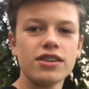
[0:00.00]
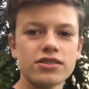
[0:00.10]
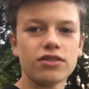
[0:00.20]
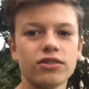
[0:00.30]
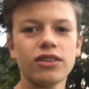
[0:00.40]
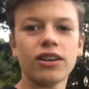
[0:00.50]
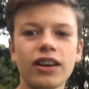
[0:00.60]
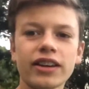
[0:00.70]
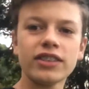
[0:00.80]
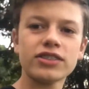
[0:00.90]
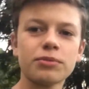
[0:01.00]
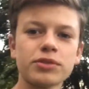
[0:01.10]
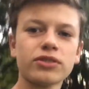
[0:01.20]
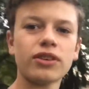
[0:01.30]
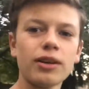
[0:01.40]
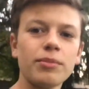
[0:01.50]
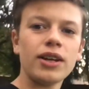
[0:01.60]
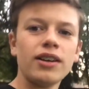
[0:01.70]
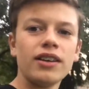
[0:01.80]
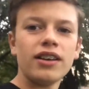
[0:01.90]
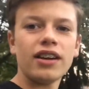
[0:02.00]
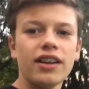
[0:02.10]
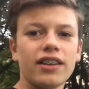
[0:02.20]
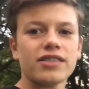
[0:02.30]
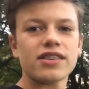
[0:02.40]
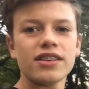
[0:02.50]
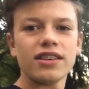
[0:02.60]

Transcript: So like and subscribe, and